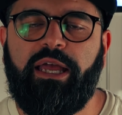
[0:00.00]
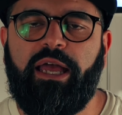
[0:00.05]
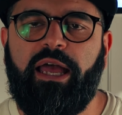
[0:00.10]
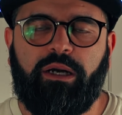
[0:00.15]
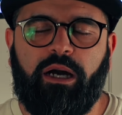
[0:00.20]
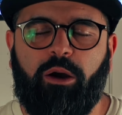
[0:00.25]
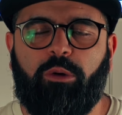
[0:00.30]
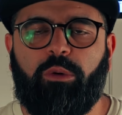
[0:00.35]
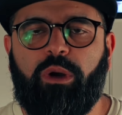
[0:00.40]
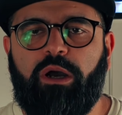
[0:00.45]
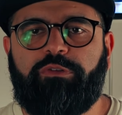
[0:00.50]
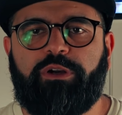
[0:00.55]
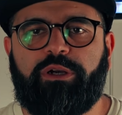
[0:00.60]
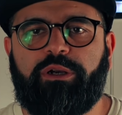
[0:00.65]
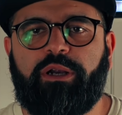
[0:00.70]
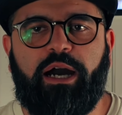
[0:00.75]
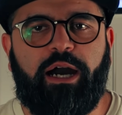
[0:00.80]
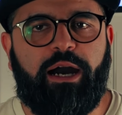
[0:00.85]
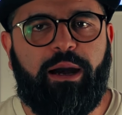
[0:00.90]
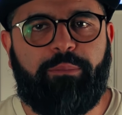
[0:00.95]

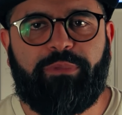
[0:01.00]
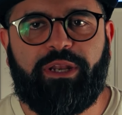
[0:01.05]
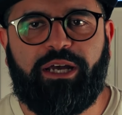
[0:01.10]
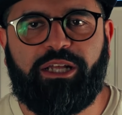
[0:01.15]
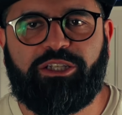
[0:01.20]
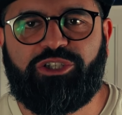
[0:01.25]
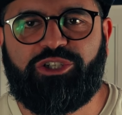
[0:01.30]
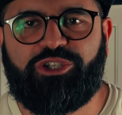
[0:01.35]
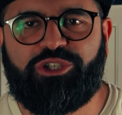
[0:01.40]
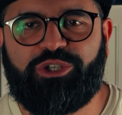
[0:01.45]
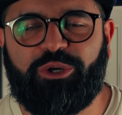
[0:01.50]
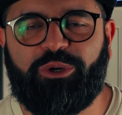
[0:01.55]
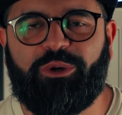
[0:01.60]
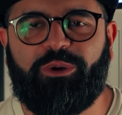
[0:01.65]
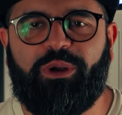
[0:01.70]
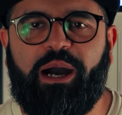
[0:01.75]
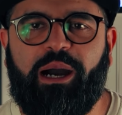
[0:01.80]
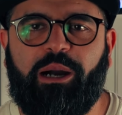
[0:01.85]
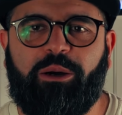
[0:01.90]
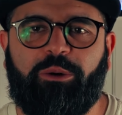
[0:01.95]
However, I'm not
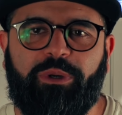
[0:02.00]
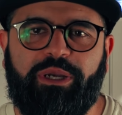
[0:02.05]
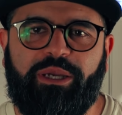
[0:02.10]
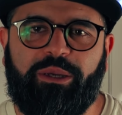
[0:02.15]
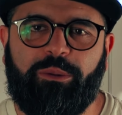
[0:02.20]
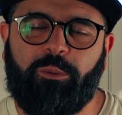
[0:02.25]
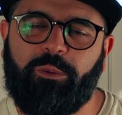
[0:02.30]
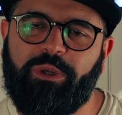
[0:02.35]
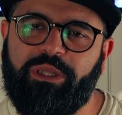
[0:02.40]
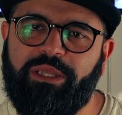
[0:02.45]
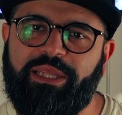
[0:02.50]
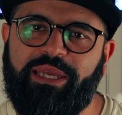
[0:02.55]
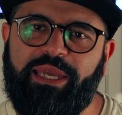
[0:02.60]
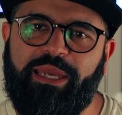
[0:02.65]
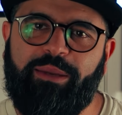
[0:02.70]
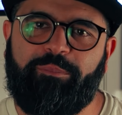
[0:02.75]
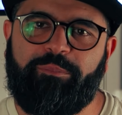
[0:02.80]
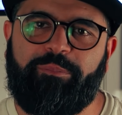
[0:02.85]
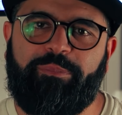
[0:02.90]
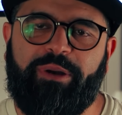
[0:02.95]
sure how it will
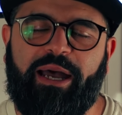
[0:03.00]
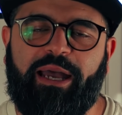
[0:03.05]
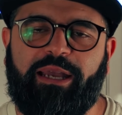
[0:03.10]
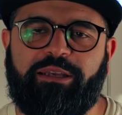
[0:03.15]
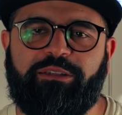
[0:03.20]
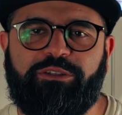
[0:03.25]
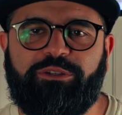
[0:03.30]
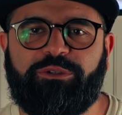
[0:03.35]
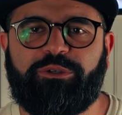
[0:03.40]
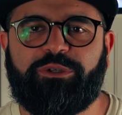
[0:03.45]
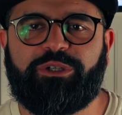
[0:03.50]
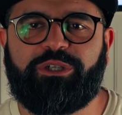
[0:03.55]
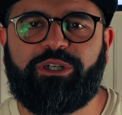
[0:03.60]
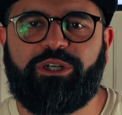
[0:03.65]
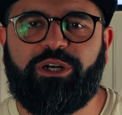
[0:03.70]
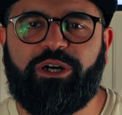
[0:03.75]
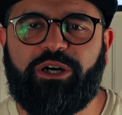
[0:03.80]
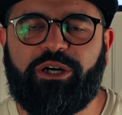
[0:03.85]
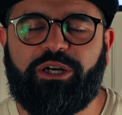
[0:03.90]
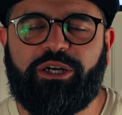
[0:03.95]
impact your
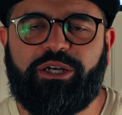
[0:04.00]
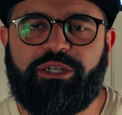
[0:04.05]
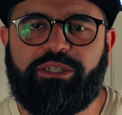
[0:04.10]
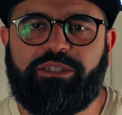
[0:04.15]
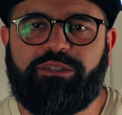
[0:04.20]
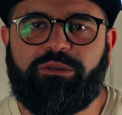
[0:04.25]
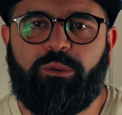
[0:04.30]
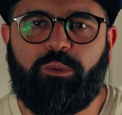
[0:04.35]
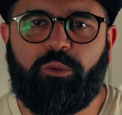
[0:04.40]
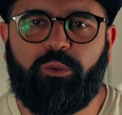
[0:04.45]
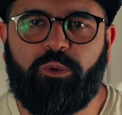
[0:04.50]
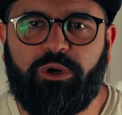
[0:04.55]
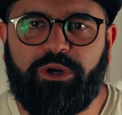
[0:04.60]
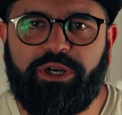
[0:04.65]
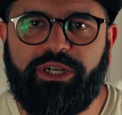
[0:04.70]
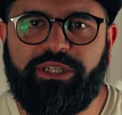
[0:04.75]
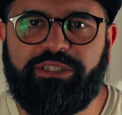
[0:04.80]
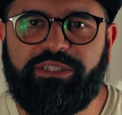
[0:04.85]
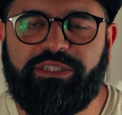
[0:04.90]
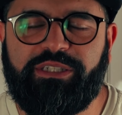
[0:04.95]
car's
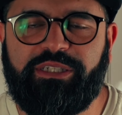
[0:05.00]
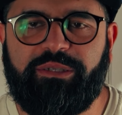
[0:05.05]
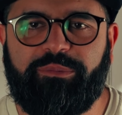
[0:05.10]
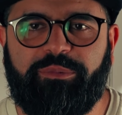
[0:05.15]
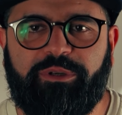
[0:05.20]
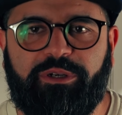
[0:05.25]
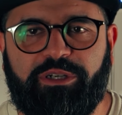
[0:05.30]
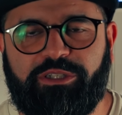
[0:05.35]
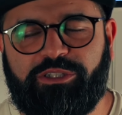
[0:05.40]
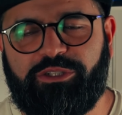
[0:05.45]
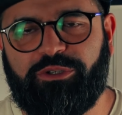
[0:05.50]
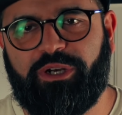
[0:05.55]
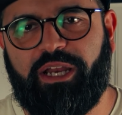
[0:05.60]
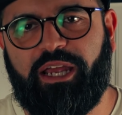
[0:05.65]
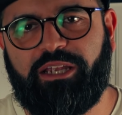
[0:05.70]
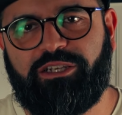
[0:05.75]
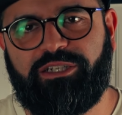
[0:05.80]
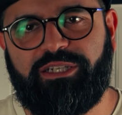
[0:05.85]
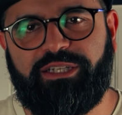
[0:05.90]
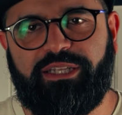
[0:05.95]
warranty because you're
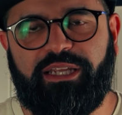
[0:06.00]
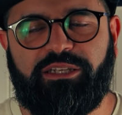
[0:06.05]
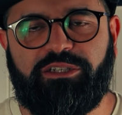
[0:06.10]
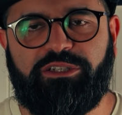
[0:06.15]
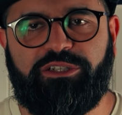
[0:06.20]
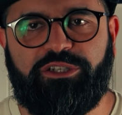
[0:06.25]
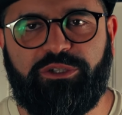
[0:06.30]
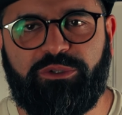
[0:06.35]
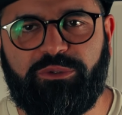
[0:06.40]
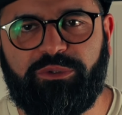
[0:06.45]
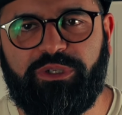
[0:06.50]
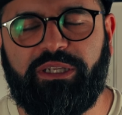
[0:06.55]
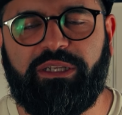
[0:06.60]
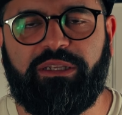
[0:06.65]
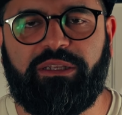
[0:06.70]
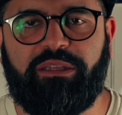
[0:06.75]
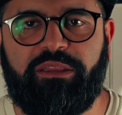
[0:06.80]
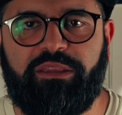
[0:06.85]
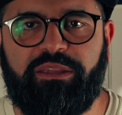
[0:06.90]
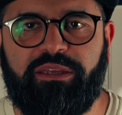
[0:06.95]
actually then
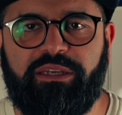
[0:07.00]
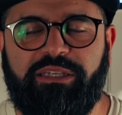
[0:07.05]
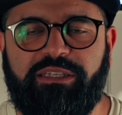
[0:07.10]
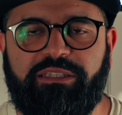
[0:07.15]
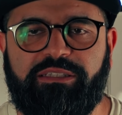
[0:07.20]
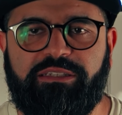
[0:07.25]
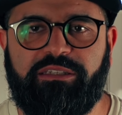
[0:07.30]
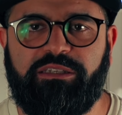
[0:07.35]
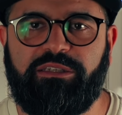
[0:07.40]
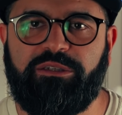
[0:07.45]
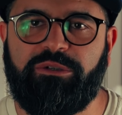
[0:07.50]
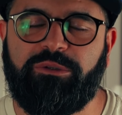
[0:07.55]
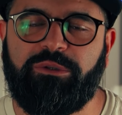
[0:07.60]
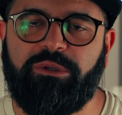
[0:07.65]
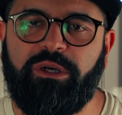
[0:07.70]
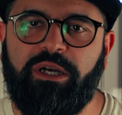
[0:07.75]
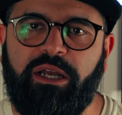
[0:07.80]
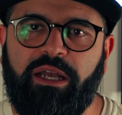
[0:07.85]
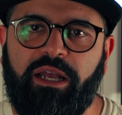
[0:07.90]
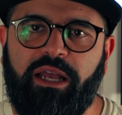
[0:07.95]
tuning the
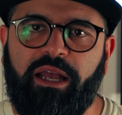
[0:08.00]
ECU,